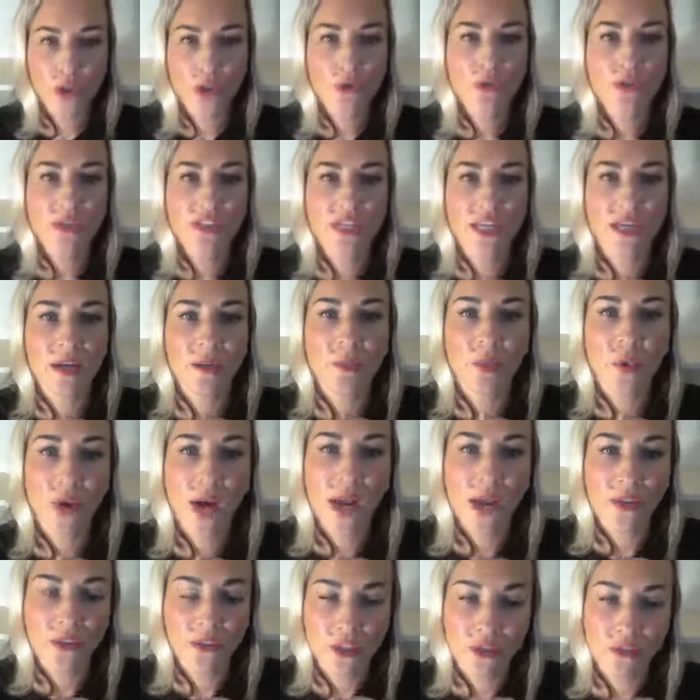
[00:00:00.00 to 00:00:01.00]
using
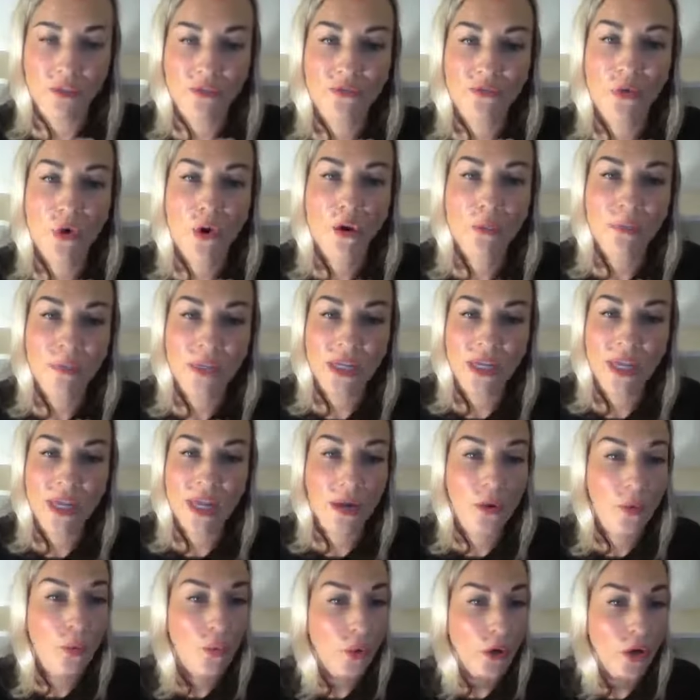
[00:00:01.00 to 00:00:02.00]
breath to
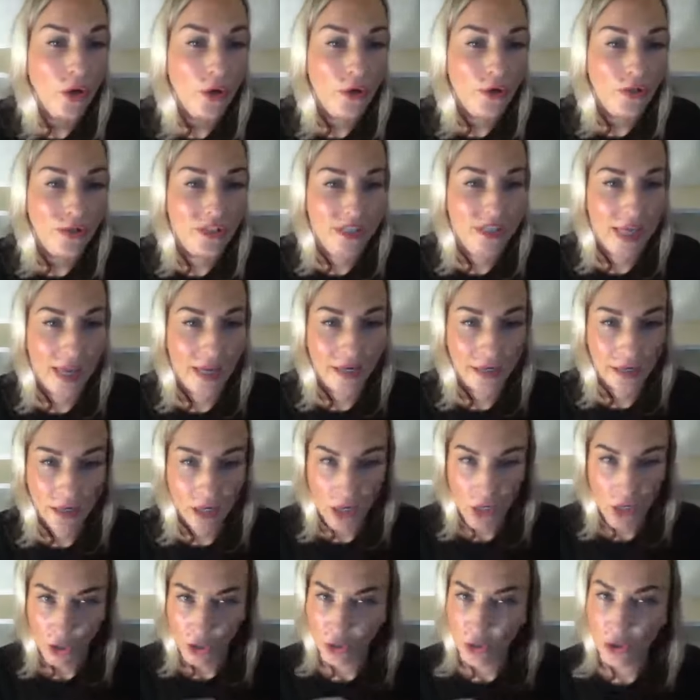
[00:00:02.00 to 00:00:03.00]
formulate words that
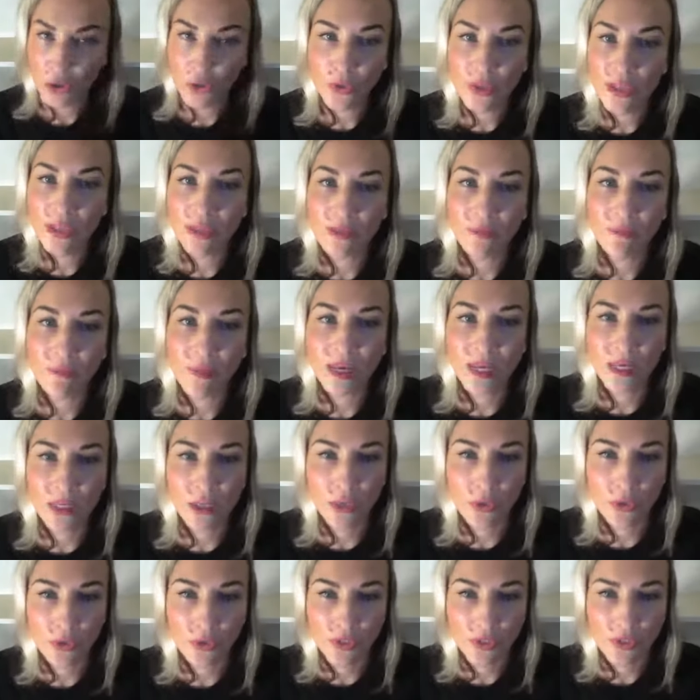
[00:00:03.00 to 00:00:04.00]
you didn't
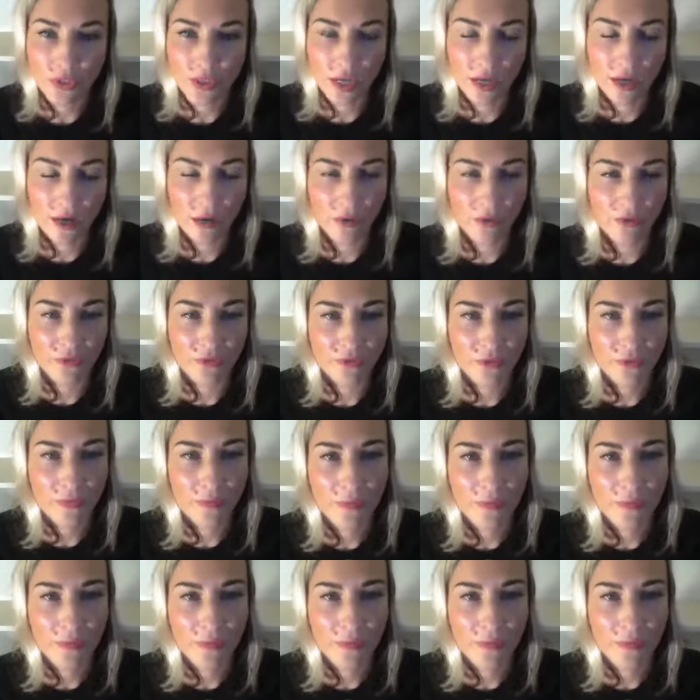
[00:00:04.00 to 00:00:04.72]
make yourself.